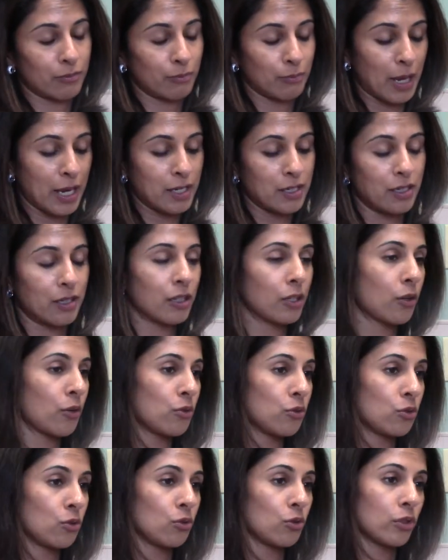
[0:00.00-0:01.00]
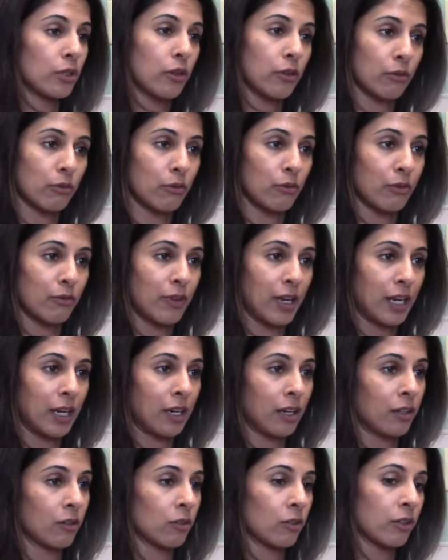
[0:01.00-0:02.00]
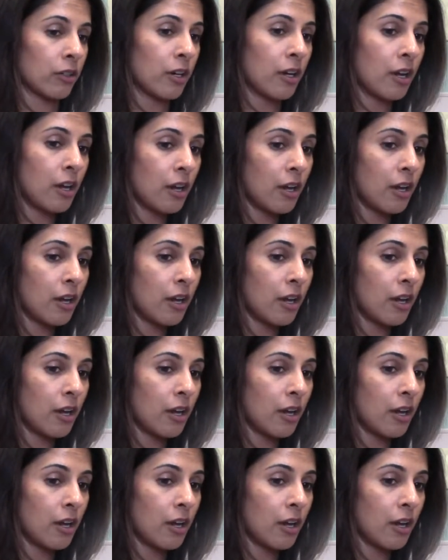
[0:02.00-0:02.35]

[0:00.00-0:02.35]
medicine that goes usually through the vein or